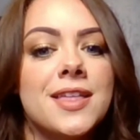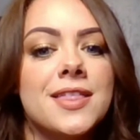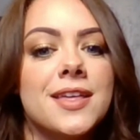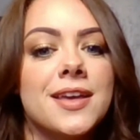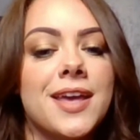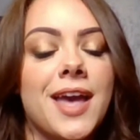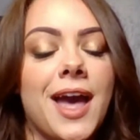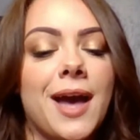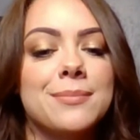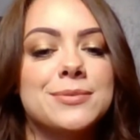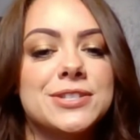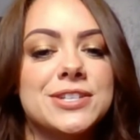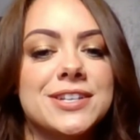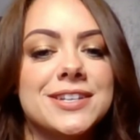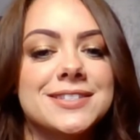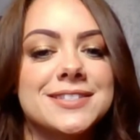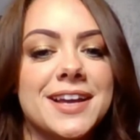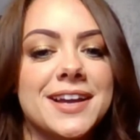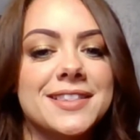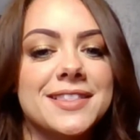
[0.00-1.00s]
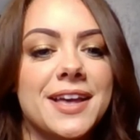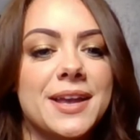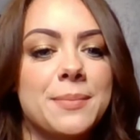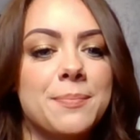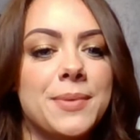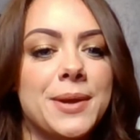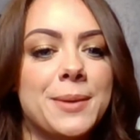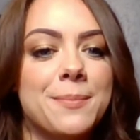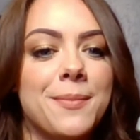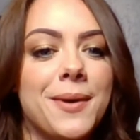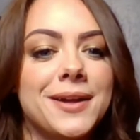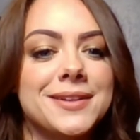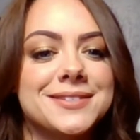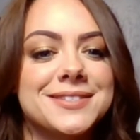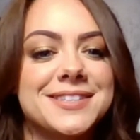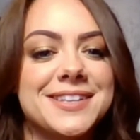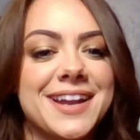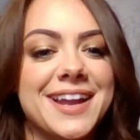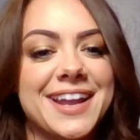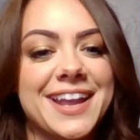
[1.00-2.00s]
The caption is, I like big
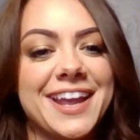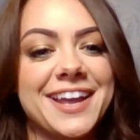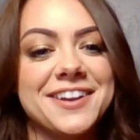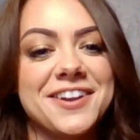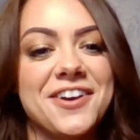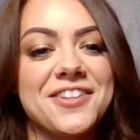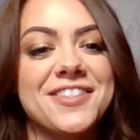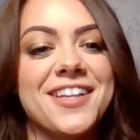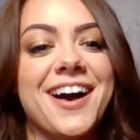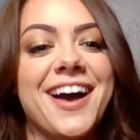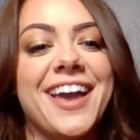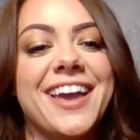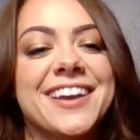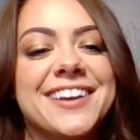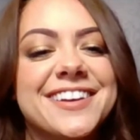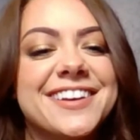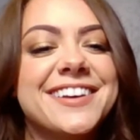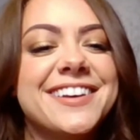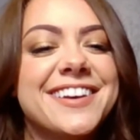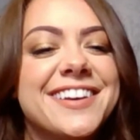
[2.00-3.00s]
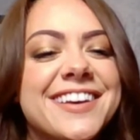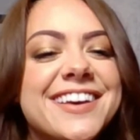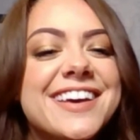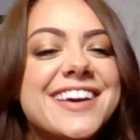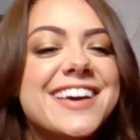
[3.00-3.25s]
mutts and I cannot lie.